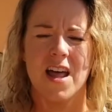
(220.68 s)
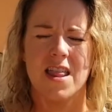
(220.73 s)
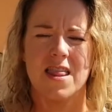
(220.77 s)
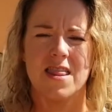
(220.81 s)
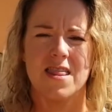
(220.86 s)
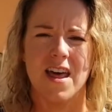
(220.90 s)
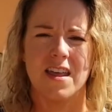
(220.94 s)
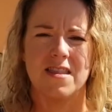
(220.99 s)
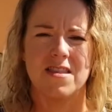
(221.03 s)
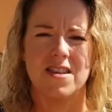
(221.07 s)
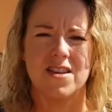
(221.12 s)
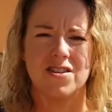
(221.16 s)

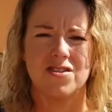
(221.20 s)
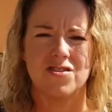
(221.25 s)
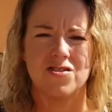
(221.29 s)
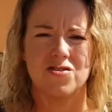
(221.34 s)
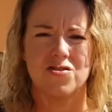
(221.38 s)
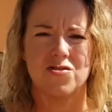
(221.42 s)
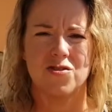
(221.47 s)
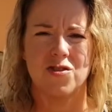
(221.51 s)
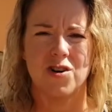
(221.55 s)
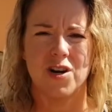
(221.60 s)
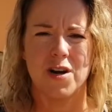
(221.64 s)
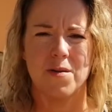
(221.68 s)
that this
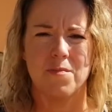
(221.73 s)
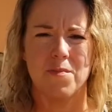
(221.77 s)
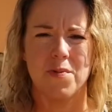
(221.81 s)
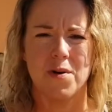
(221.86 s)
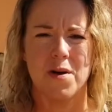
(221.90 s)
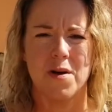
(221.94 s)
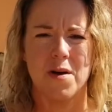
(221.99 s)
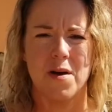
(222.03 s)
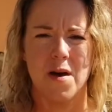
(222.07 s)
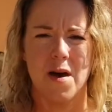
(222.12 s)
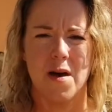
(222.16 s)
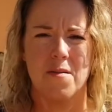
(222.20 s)
trip
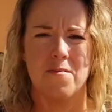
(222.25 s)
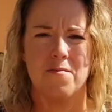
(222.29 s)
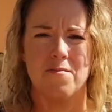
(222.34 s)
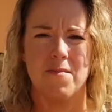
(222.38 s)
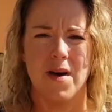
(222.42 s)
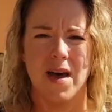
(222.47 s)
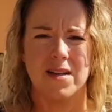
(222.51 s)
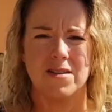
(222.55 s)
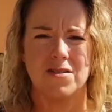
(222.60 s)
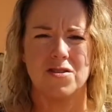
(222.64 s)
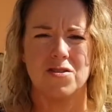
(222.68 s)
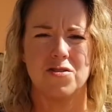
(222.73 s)

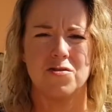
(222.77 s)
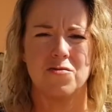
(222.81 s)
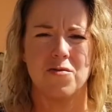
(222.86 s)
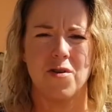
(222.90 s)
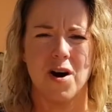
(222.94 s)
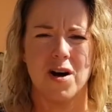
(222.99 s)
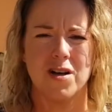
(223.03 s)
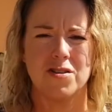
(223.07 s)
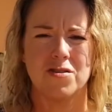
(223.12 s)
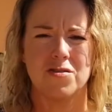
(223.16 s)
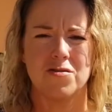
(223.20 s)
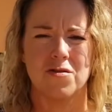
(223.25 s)
meant to
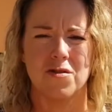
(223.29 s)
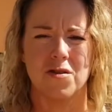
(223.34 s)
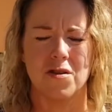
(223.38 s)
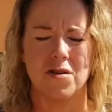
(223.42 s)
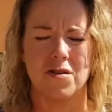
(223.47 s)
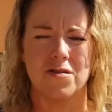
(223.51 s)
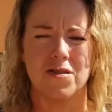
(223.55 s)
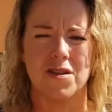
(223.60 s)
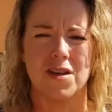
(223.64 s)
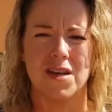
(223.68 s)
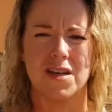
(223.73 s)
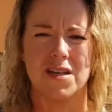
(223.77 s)
us, or
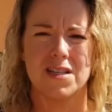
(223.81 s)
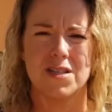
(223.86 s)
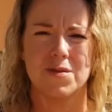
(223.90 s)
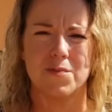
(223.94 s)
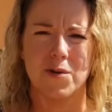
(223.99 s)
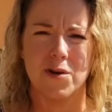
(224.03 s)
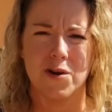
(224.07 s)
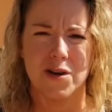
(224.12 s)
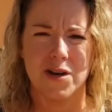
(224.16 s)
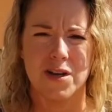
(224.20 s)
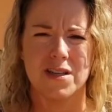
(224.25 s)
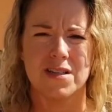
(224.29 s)
the
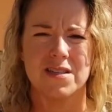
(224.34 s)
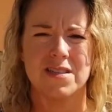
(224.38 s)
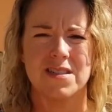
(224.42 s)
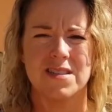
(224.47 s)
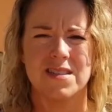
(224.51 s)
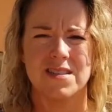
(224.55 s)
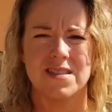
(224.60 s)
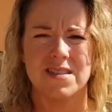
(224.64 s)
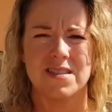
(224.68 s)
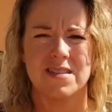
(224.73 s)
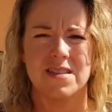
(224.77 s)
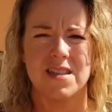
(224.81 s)
experience
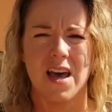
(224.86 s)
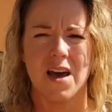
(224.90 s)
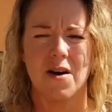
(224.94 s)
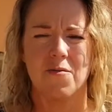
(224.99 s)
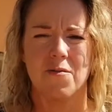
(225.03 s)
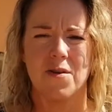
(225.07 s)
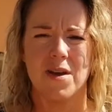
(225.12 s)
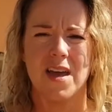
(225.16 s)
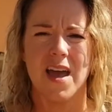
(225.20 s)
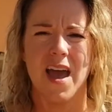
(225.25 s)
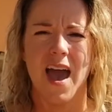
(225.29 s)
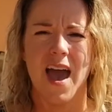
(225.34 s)
that
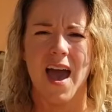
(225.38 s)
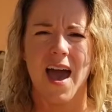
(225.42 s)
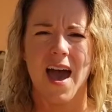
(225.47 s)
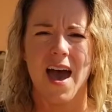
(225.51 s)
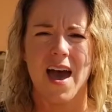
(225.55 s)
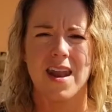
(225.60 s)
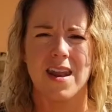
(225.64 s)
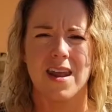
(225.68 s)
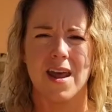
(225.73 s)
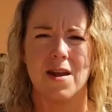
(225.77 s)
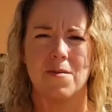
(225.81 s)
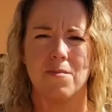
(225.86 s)
we
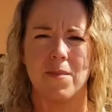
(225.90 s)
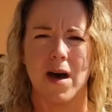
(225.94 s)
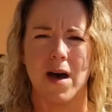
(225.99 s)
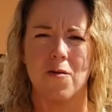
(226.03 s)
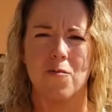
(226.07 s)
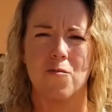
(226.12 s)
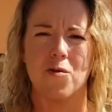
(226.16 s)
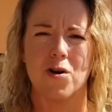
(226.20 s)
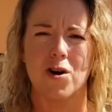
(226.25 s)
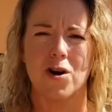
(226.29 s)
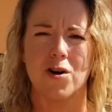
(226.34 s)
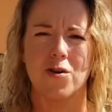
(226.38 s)
had, and my
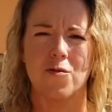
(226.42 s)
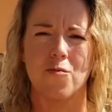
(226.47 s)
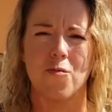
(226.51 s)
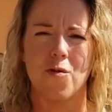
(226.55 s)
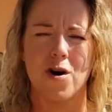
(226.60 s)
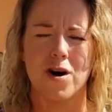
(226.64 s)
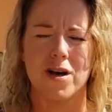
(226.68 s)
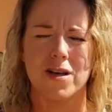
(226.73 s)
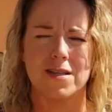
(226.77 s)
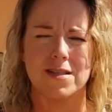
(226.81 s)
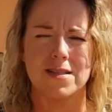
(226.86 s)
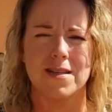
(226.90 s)
word
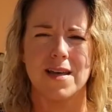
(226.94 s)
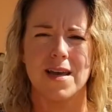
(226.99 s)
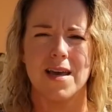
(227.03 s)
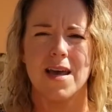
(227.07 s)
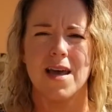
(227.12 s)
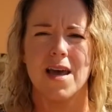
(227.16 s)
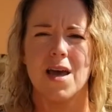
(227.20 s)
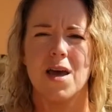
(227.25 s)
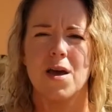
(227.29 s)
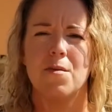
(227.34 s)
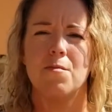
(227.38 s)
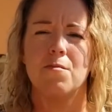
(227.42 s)
was
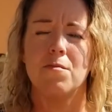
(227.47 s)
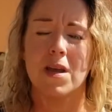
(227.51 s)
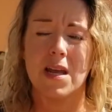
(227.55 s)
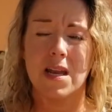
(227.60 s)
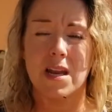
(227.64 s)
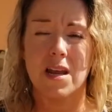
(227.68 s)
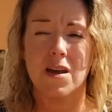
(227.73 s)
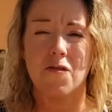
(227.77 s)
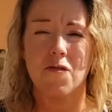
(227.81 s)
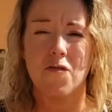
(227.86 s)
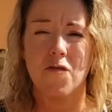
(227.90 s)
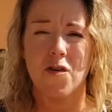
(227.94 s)

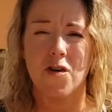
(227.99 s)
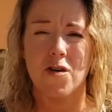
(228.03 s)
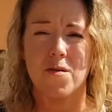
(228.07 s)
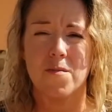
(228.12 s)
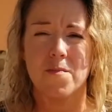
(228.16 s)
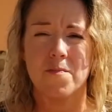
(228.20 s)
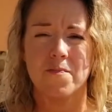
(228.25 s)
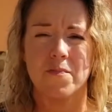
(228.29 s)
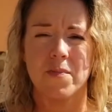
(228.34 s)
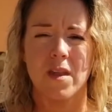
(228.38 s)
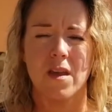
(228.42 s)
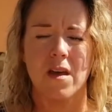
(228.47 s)
meaningful.
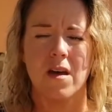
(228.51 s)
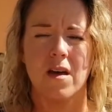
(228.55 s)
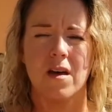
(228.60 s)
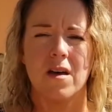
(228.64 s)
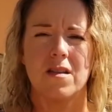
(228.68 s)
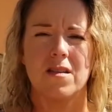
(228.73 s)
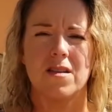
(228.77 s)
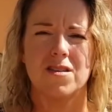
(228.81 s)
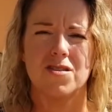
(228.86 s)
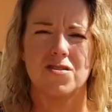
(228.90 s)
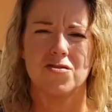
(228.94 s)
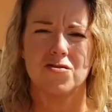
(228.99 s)

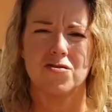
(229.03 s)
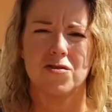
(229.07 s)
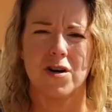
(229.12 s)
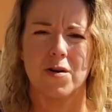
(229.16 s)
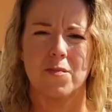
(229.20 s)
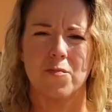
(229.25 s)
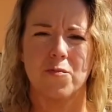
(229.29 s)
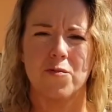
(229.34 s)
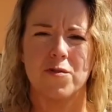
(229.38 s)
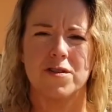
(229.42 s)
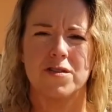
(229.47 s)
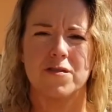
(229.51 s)
This trip
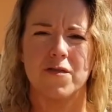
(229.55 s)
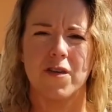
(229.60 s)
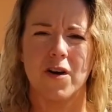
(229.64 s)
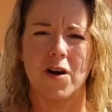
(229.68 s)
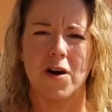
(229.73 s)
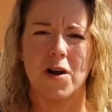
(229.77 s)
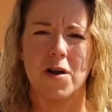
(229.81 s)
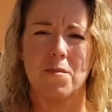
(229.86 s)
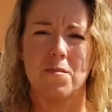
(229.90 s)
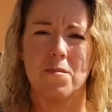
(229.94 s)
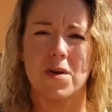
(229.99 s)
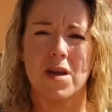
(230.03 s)
was
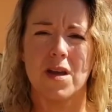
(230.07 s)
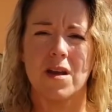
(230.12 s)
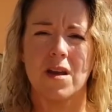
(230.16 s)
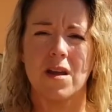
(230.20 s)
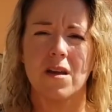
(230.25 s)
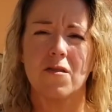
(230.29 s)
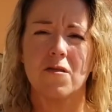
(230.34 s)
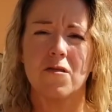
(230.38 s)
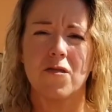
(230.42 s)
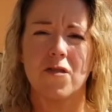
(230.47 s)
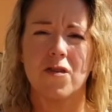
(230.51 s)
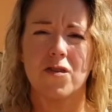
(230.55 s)
very
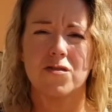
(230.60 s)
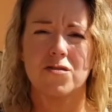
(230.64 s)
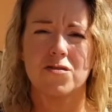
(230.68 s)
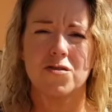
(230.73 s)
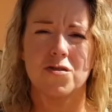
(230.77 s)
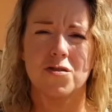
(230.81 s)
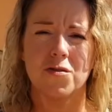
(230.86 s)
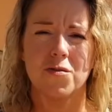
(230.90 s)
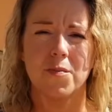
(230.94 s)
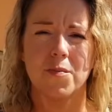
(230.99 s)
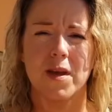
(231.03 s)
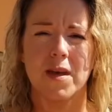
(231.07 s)
meaningful
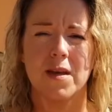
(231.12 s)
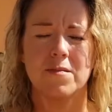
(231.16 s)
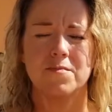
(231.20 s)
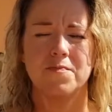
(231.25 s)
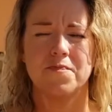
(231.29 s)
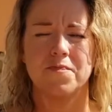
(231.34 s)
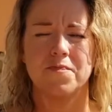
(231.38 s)
to me.